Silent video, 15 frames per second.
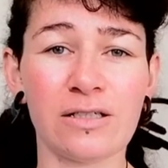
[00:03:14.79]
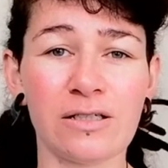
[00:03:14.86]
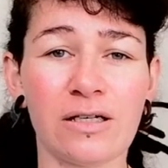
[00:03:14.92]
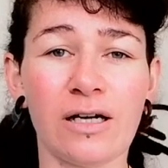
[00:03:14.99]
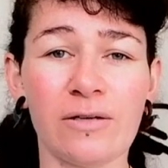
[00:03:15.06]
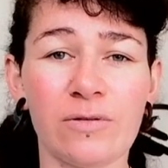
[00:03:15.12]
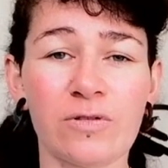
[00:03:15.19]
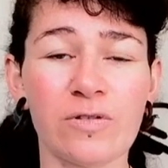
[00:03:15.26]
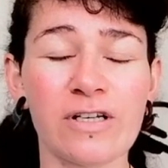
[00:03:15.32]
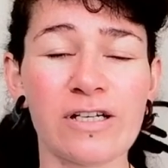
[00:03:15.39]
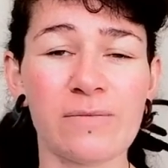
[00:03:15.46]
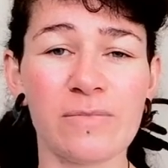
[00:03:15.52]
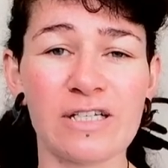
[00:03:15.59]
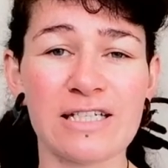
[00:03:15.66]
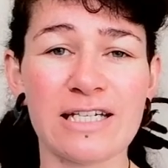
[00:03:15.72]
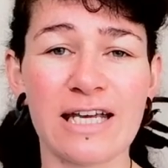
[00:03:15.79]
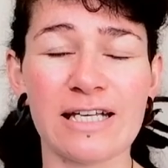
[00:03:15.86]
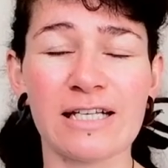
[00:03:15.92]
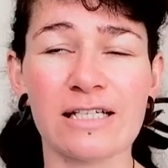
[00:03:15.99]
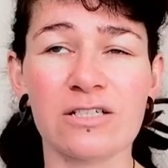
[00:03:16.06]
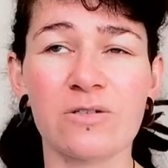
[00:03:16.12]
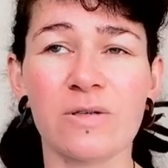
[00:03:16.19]
I would recommend
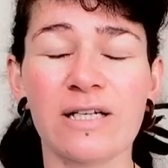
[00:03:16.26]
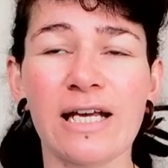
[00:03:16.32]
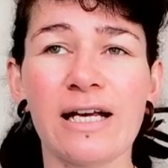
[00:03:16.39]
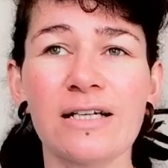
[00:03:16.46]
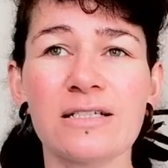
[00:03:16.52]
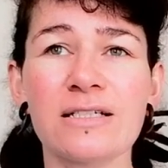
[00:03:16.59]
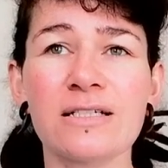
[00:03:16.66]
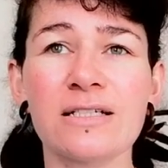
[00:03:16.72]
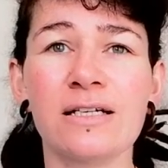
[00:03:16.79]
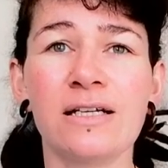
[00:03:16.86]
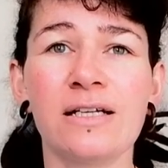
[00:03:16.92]
taking into account.